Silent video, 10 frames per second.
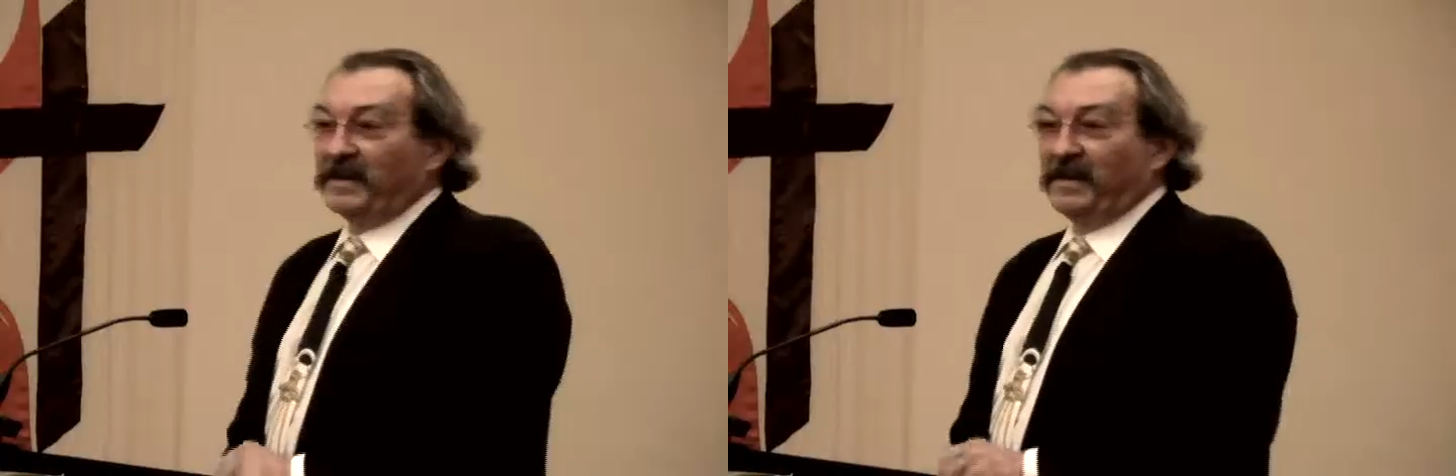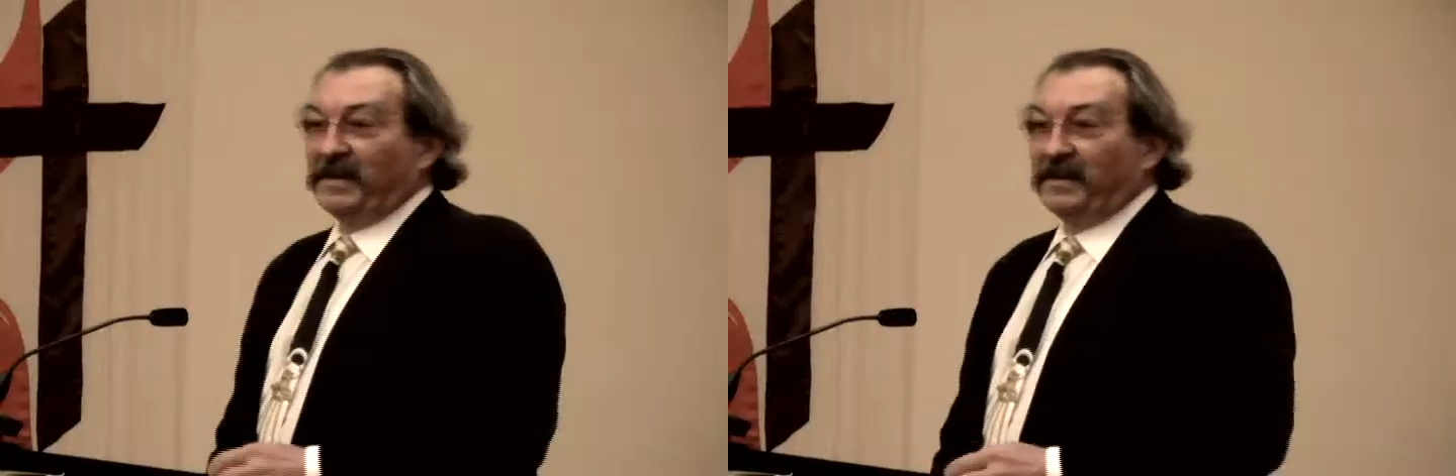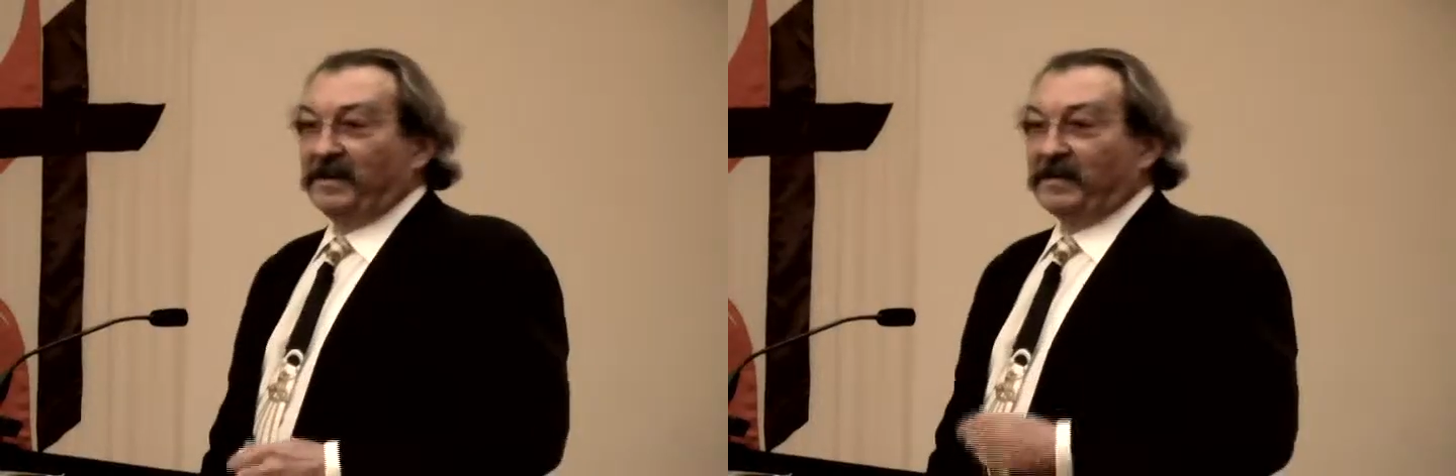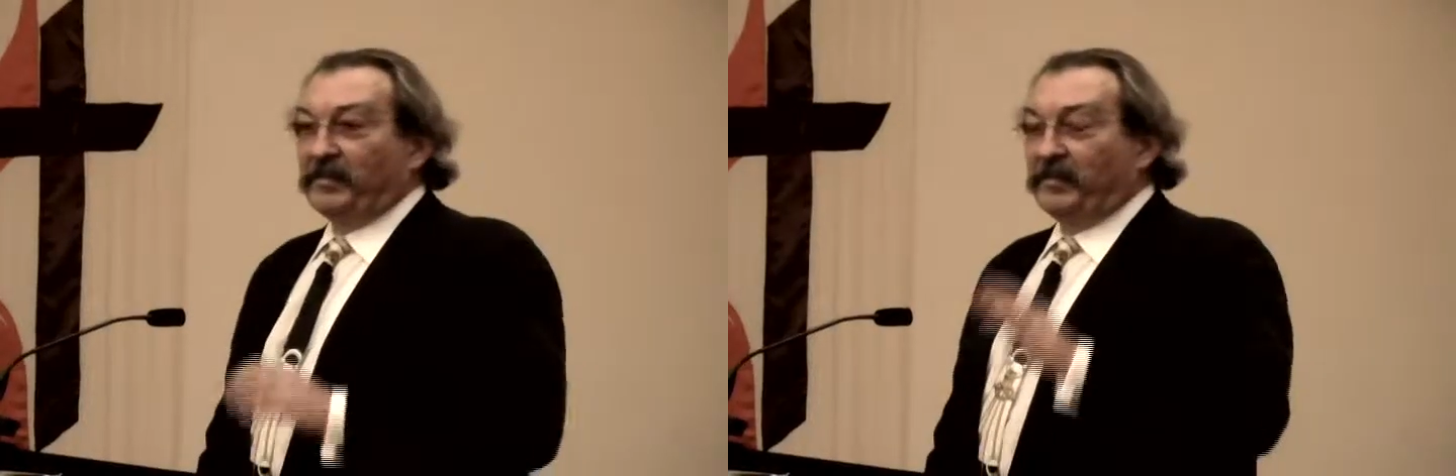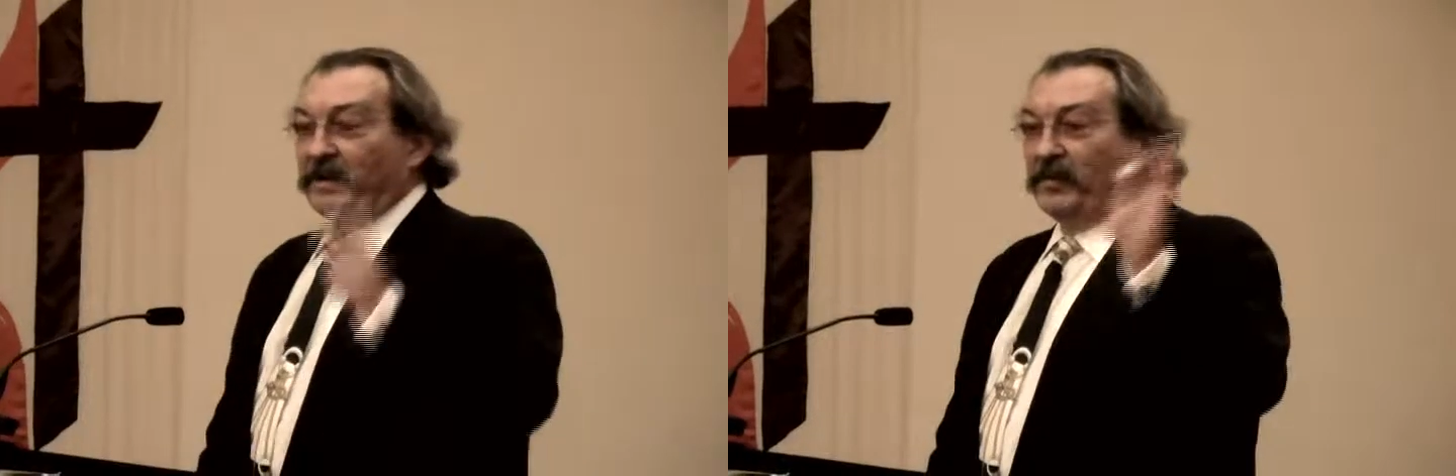And
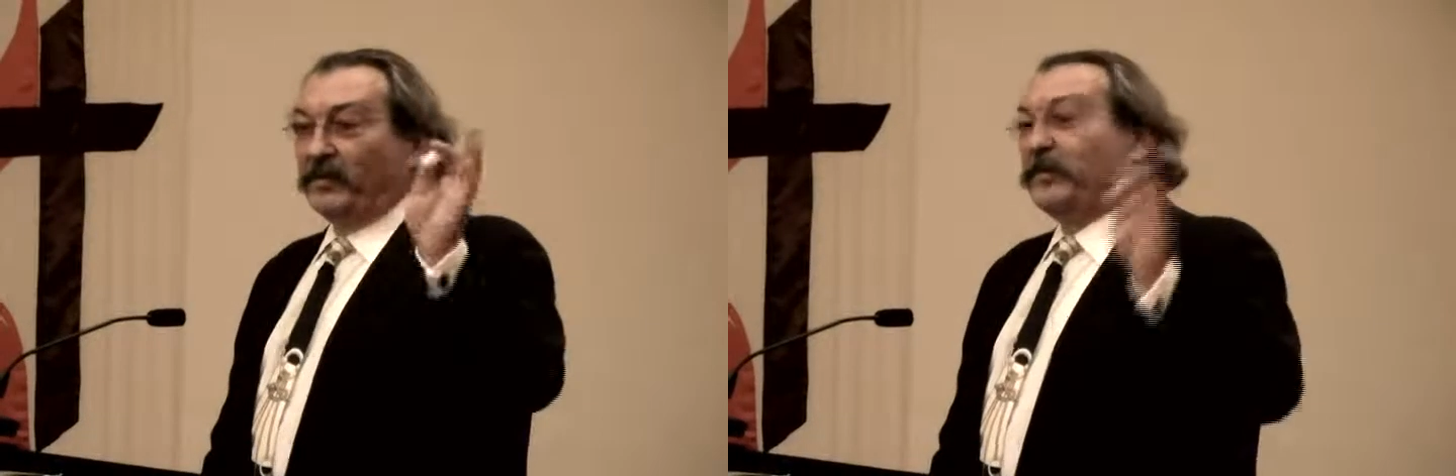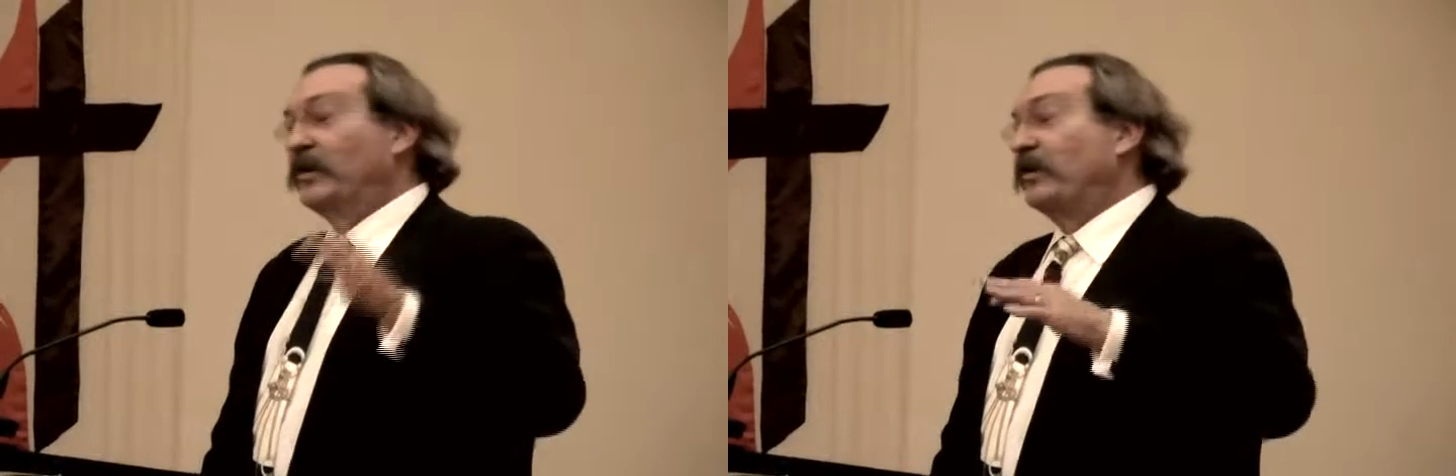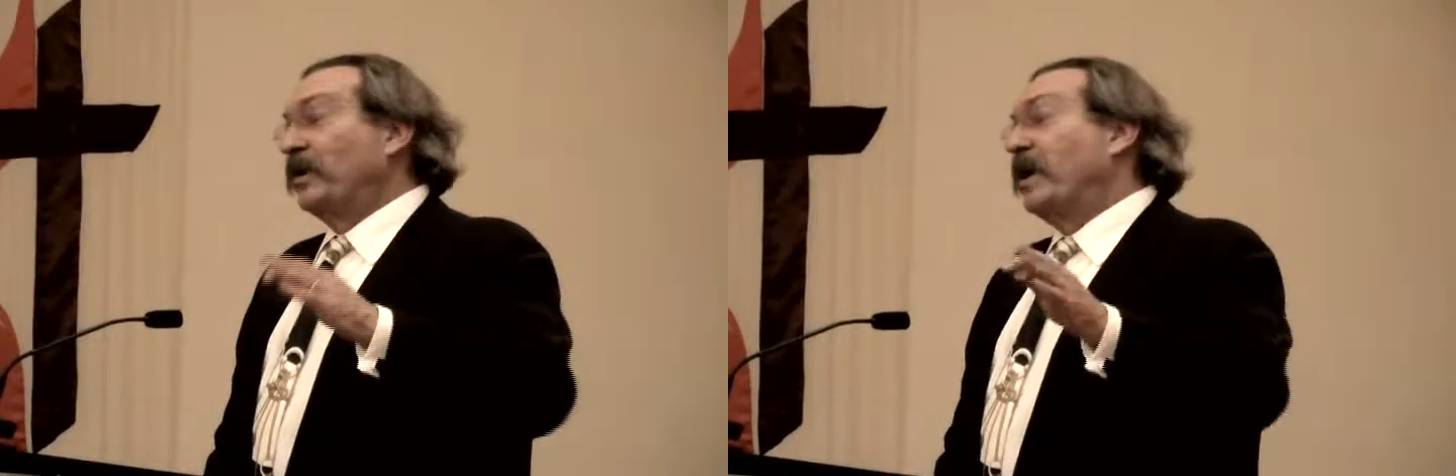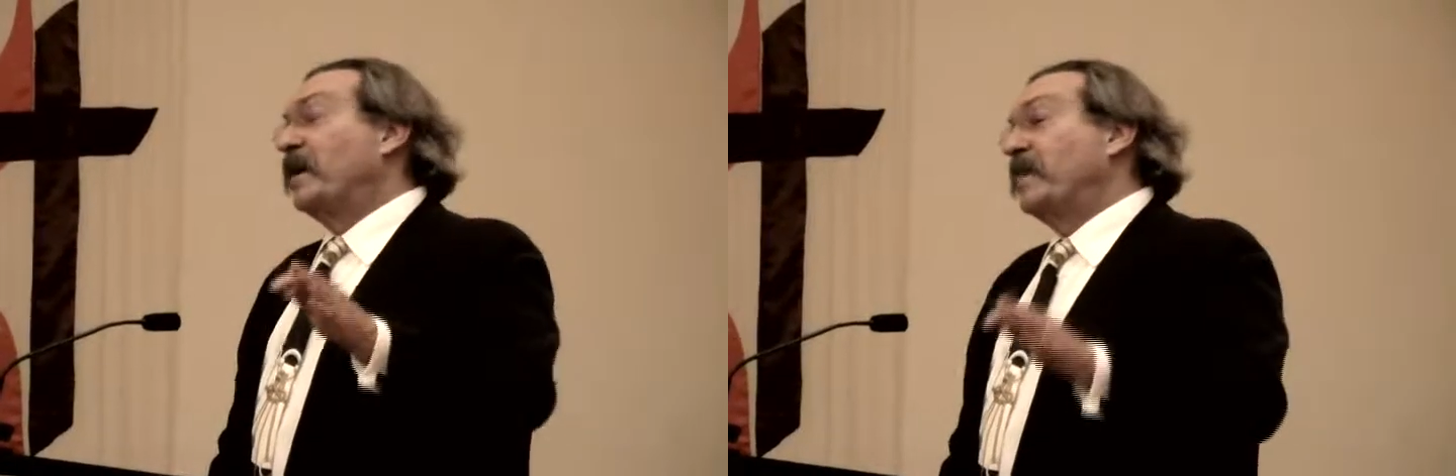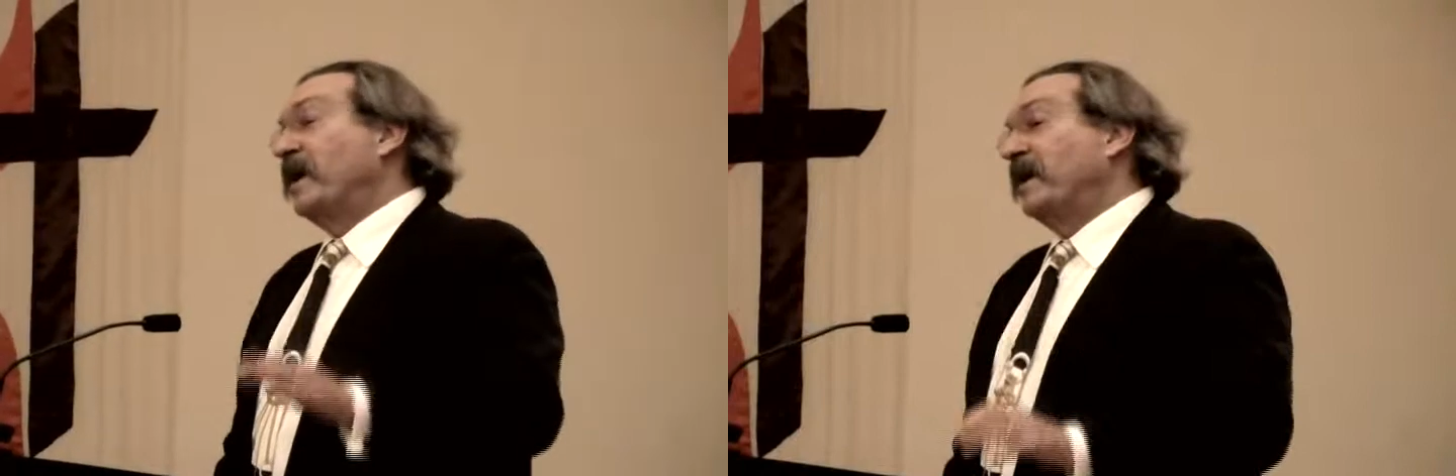we've learned a
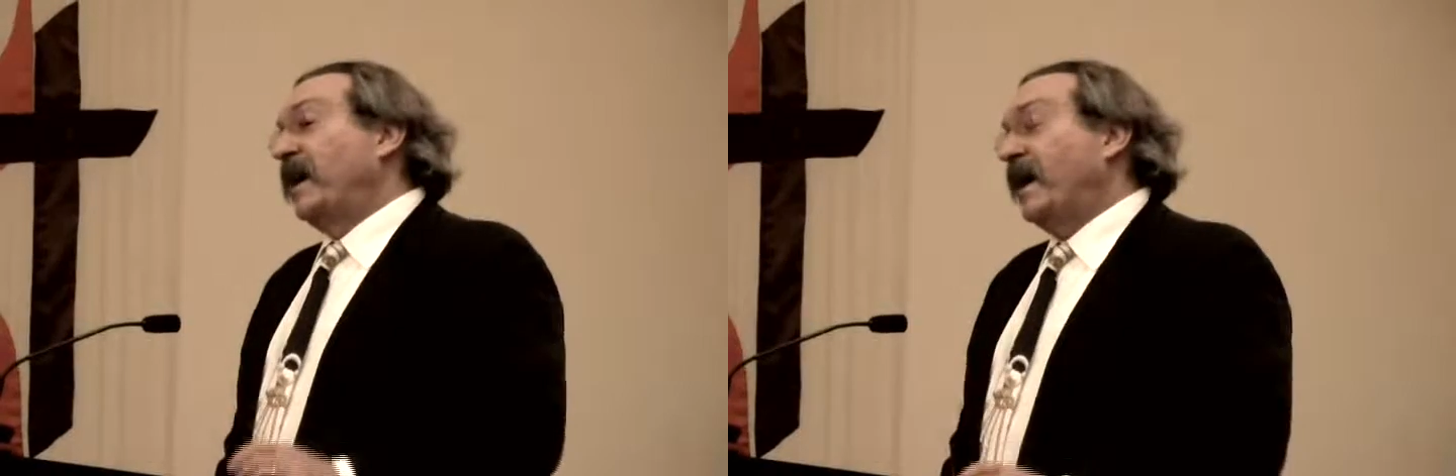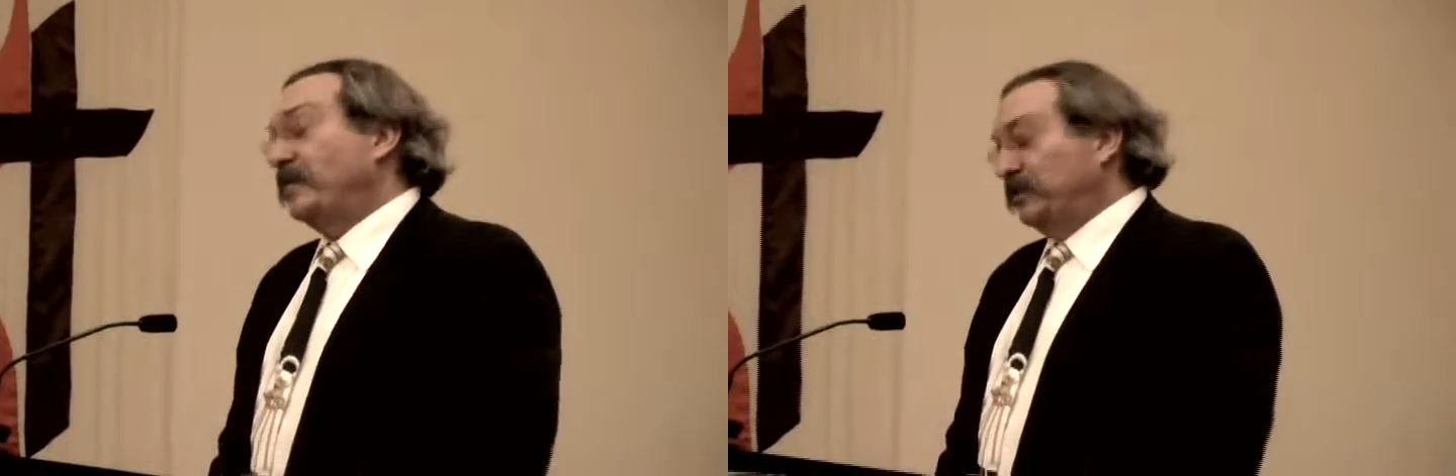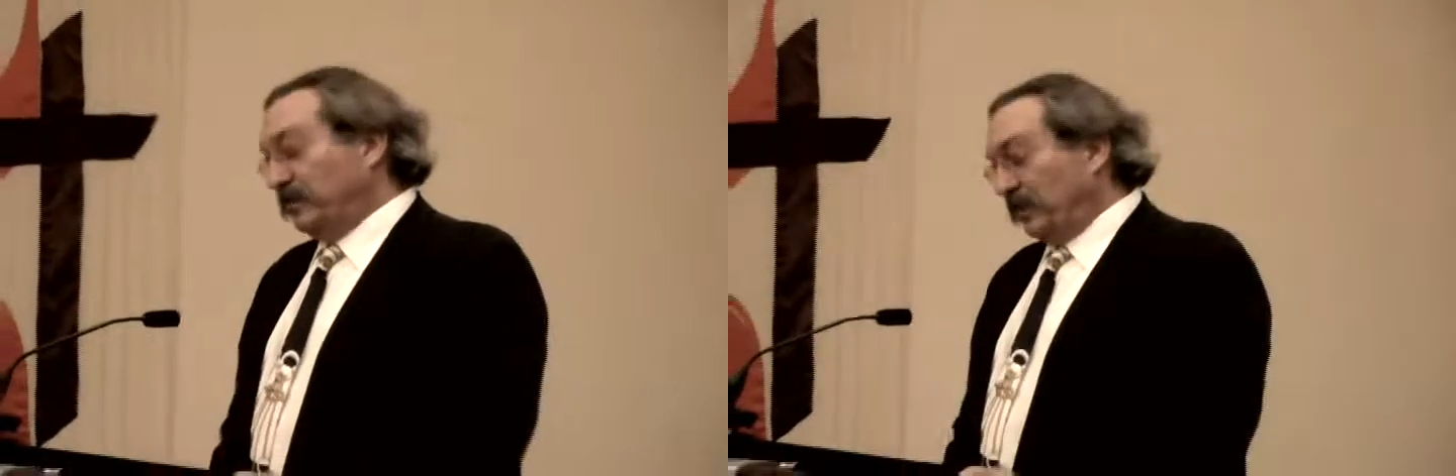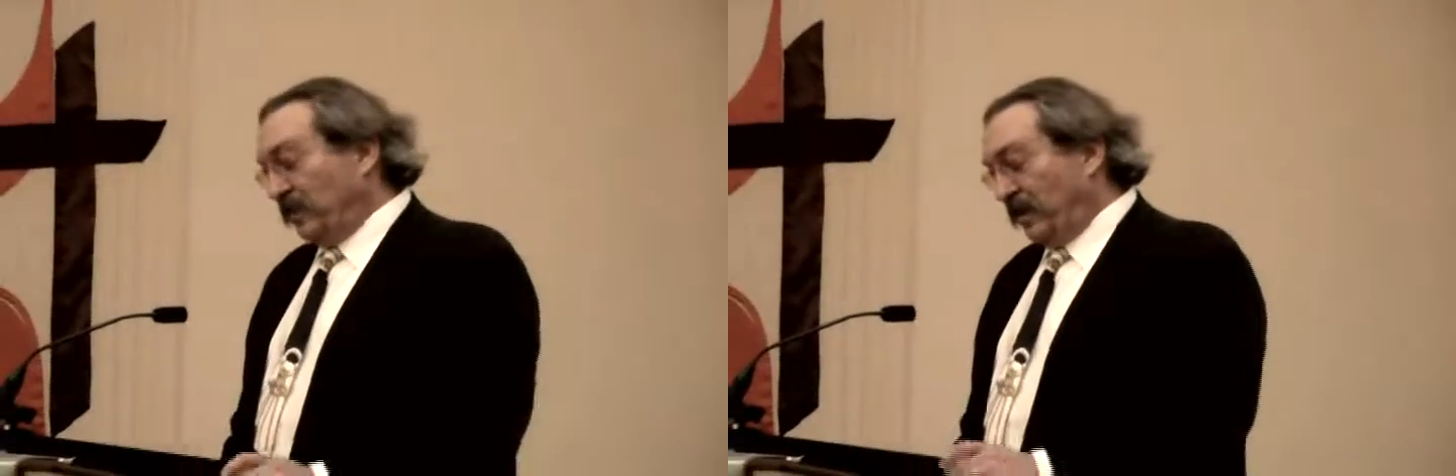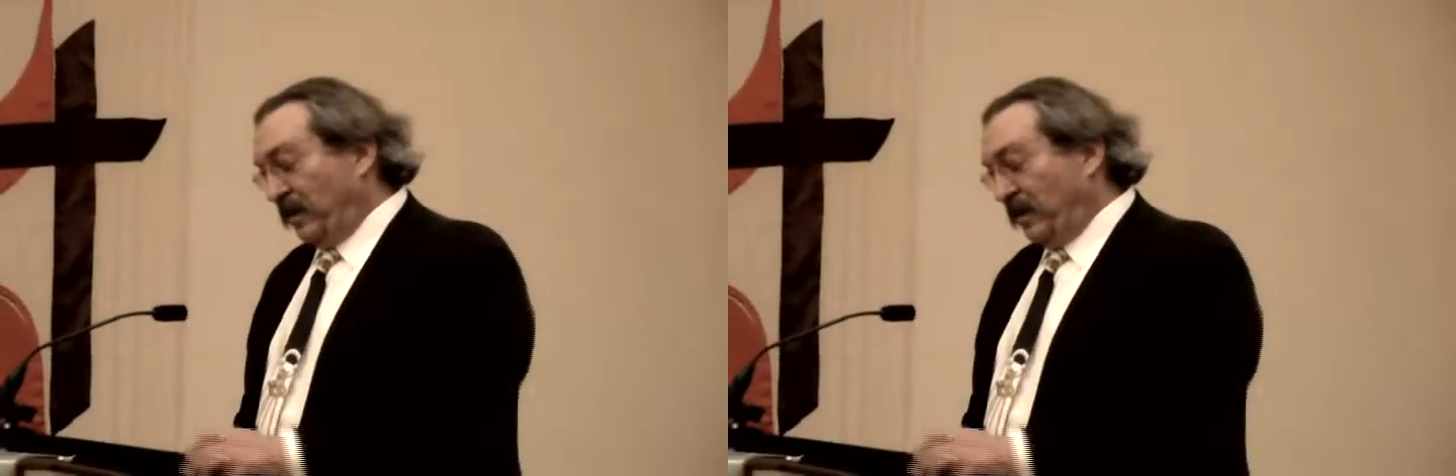lot about cabbages in